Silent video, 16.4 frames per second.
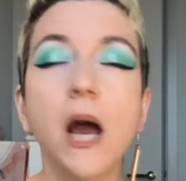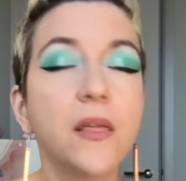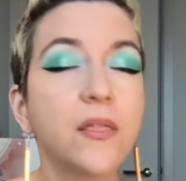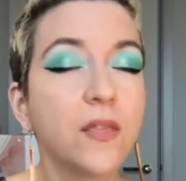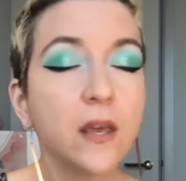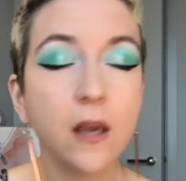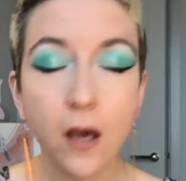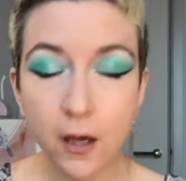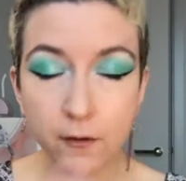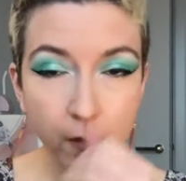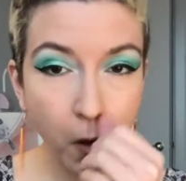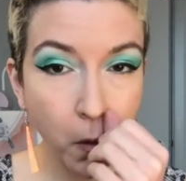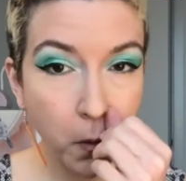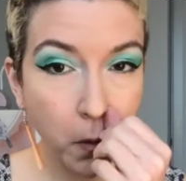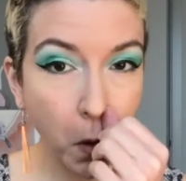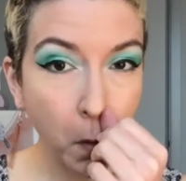think I've
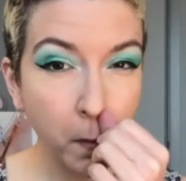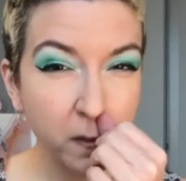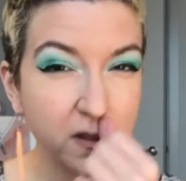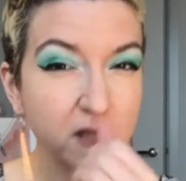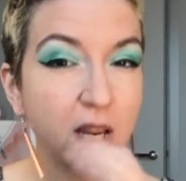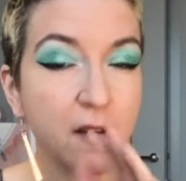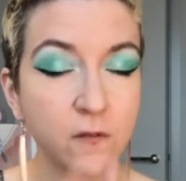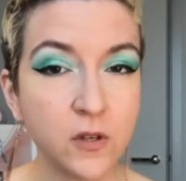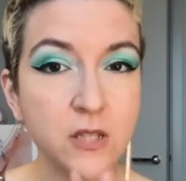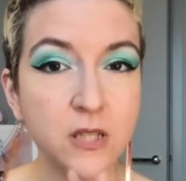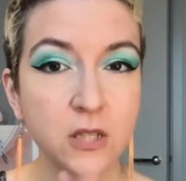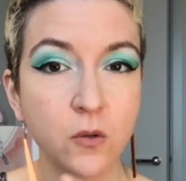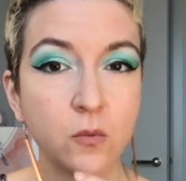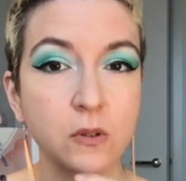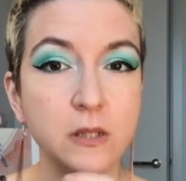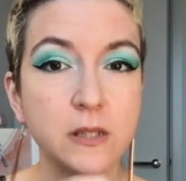owned almost every
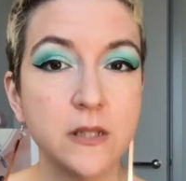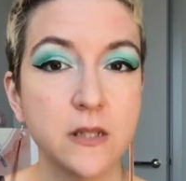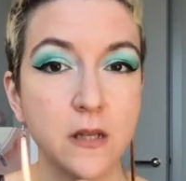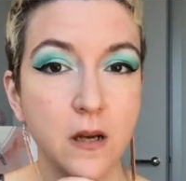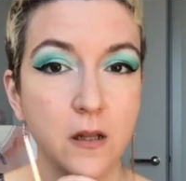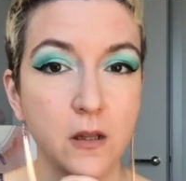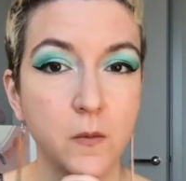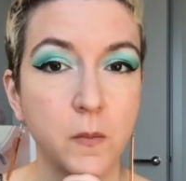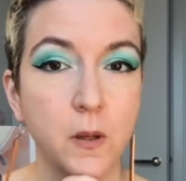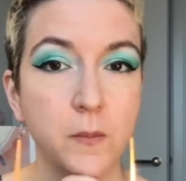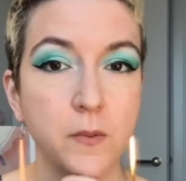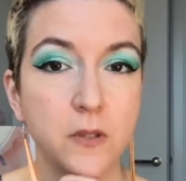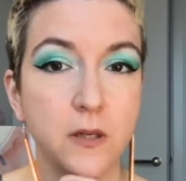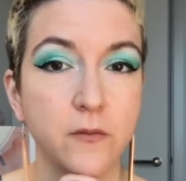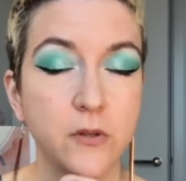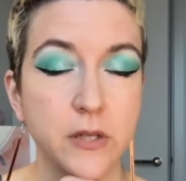single release that Colourpop
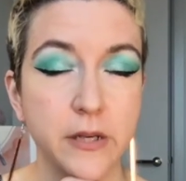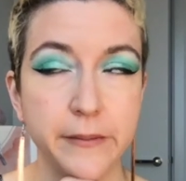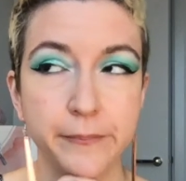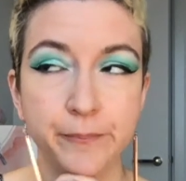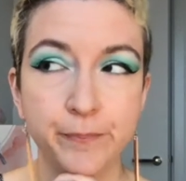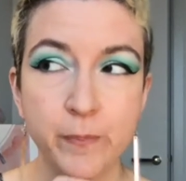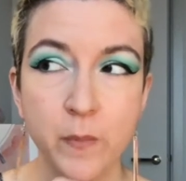has ever done.